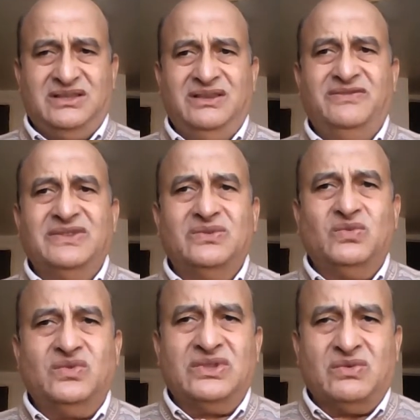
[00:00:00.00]

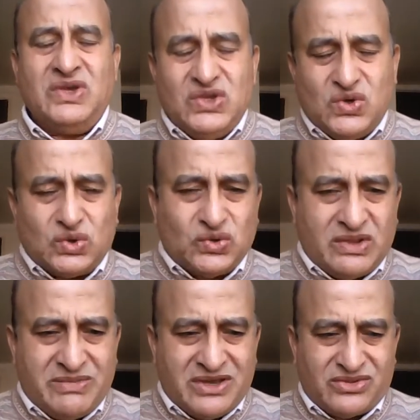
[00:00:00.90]
even the way you go to the
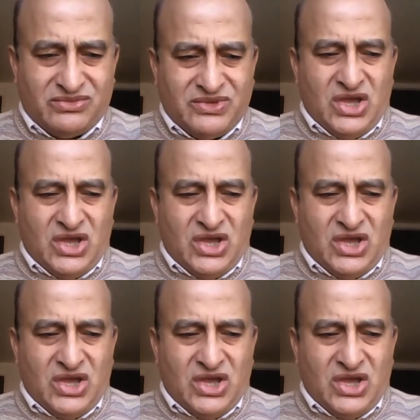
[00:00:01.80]
bathroom,